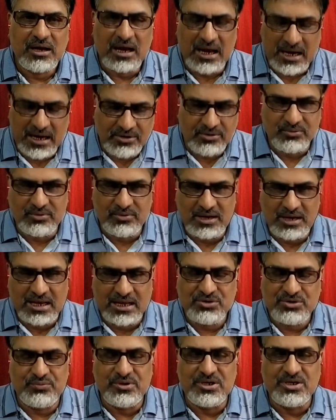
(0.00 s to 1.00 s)
And
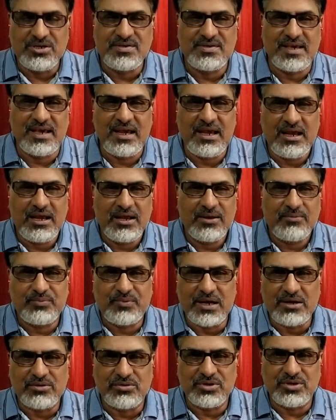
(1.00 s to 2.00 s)
as we say
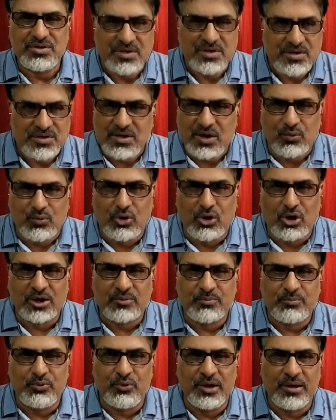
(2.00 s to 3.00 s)
that this is a
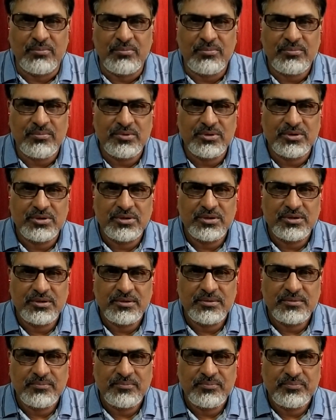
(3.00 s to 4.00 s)
war poem,
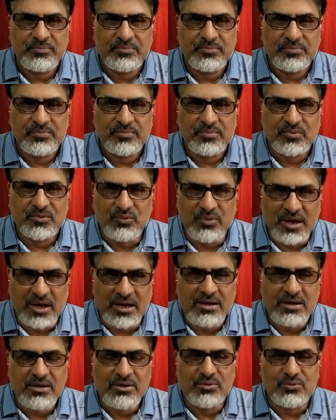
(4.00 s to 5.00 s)

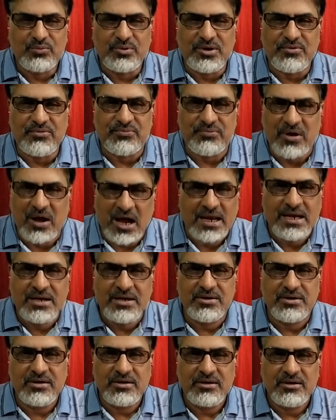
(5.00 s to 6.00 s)
when we
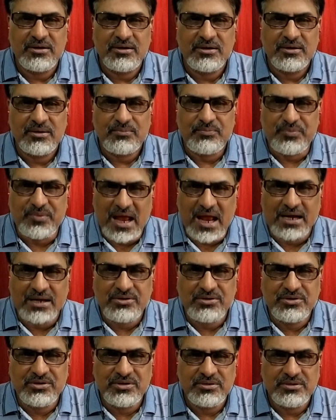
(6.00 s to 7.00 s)
find
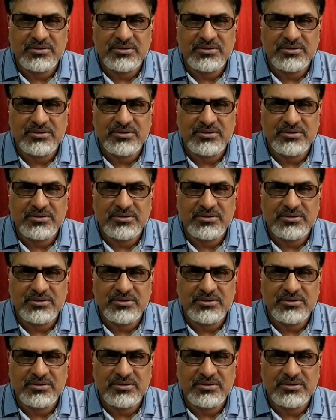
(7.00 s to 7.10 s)
that